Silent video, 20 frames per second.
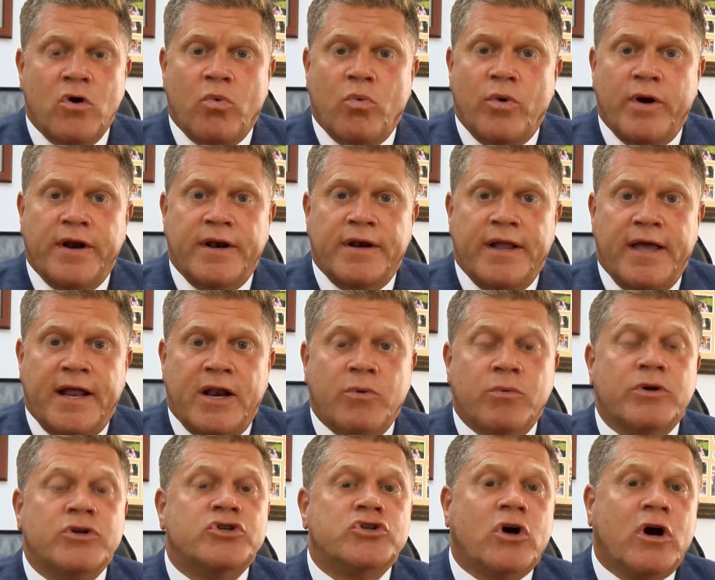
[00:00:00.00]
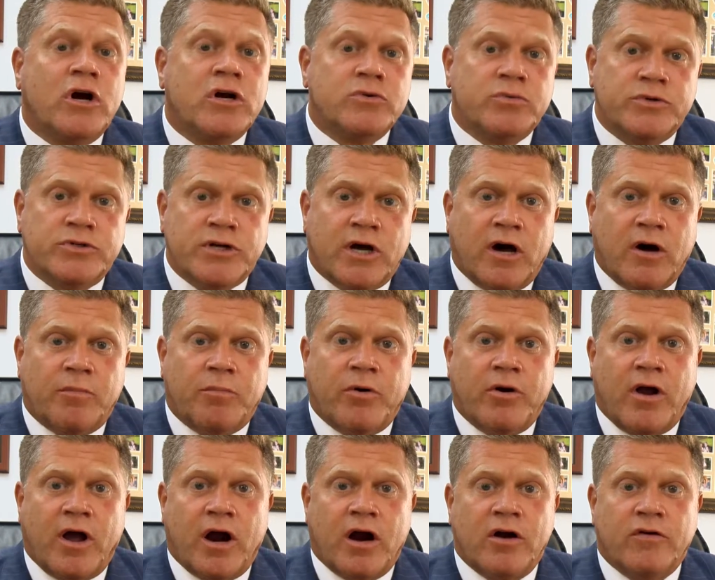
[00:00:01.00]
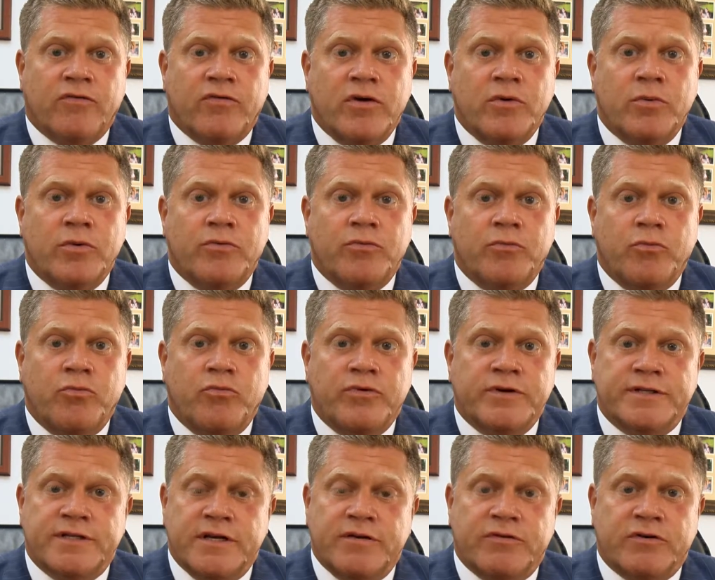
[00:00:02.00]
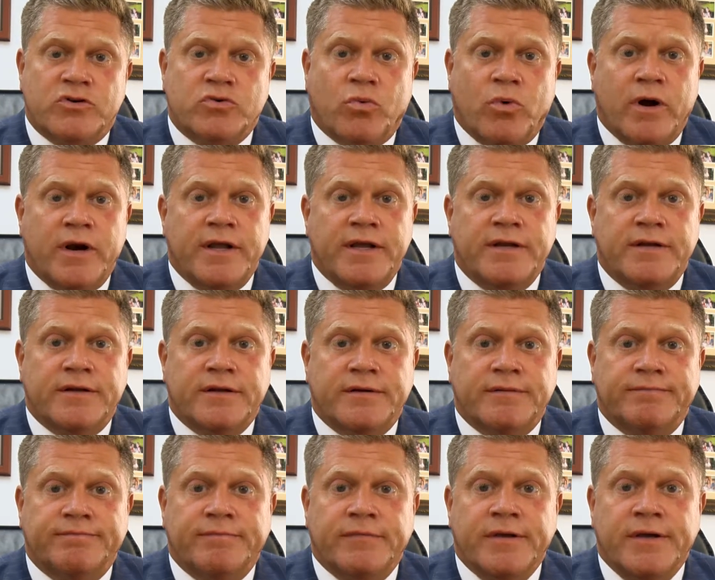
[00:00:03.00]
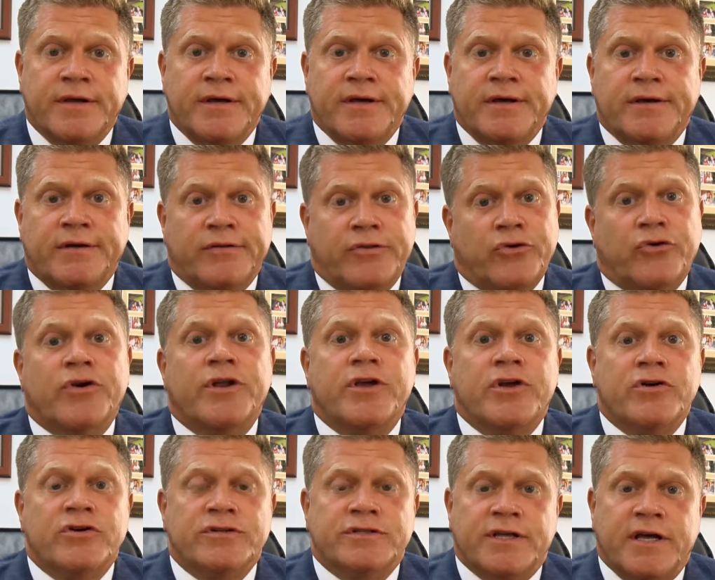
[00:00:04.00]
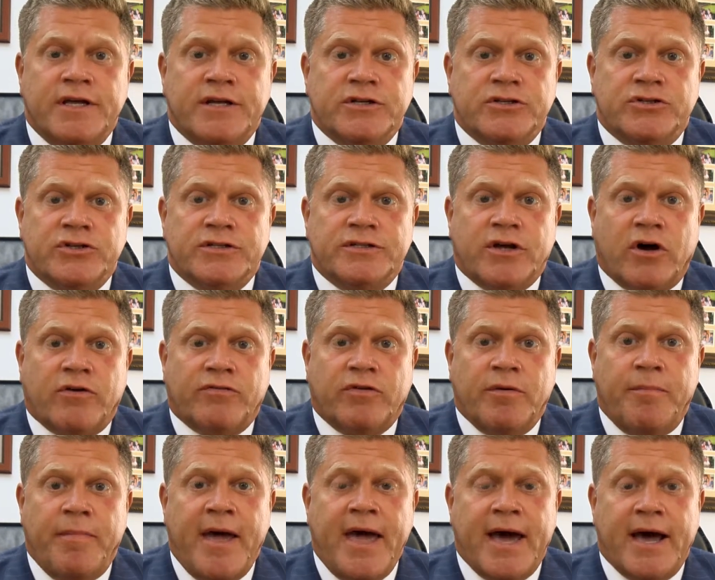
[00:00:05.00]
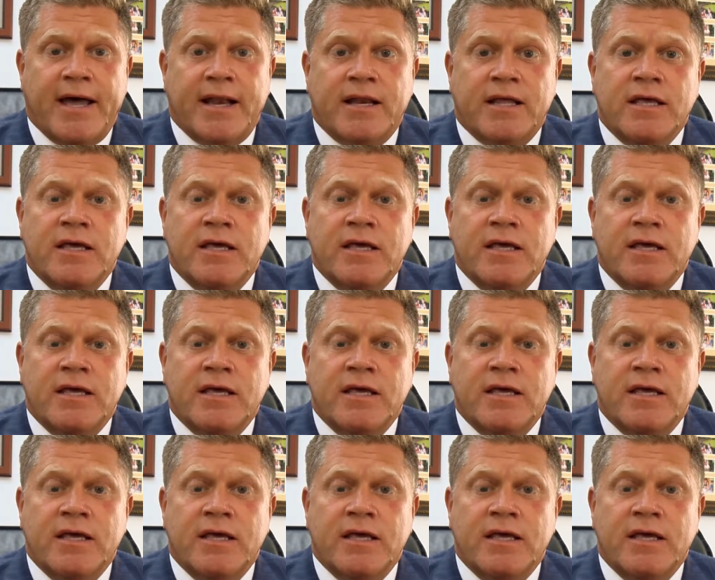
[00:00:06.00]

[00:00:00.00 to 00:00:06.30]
when anyone charged with child pornography would receive a 20 to 30-year sentence just off the bat.